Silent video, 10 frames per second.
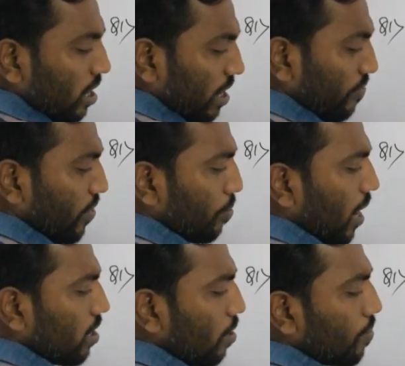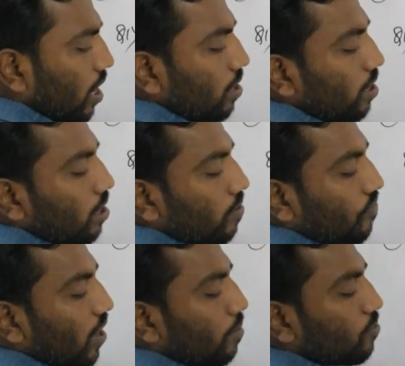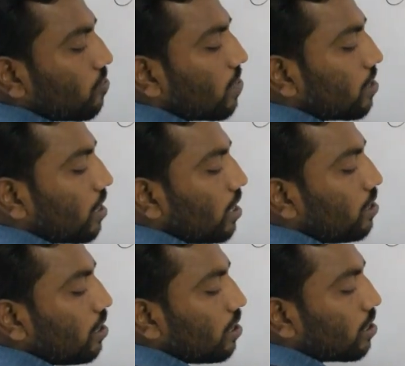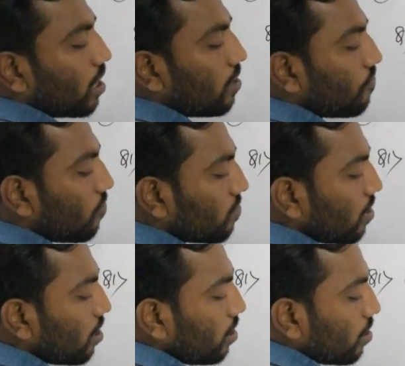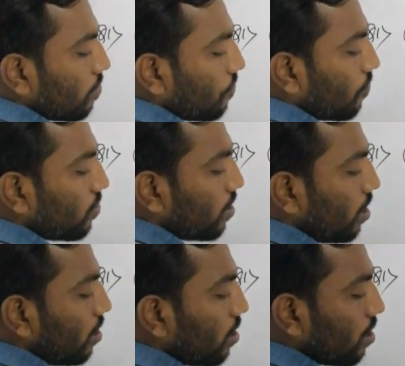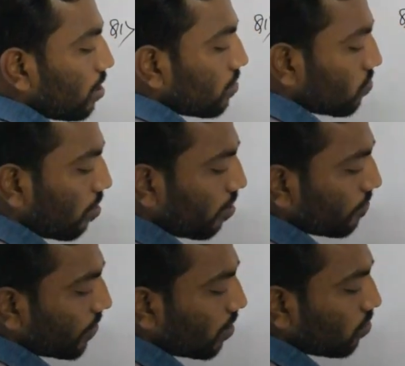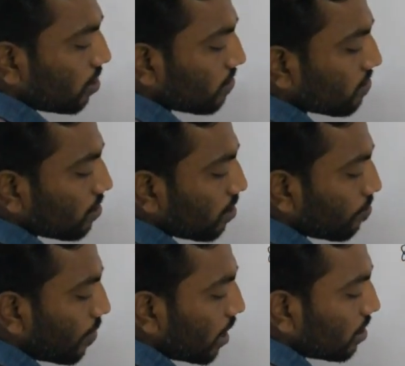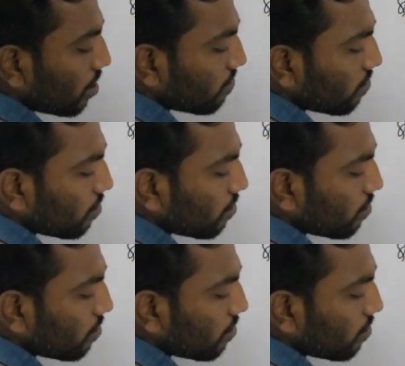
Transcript: if we multiply 5 to the 10, 10 for the 40. So our value is minus